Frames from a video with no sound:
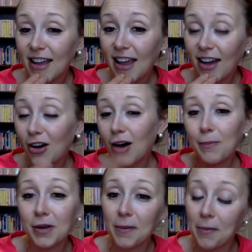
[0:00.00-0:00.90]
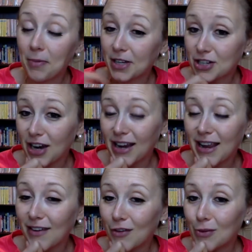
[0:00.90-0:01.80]
Oh, I'll put up a picture. I
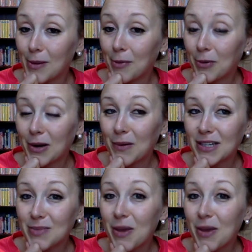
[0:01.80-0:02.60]
can't even remember what it was.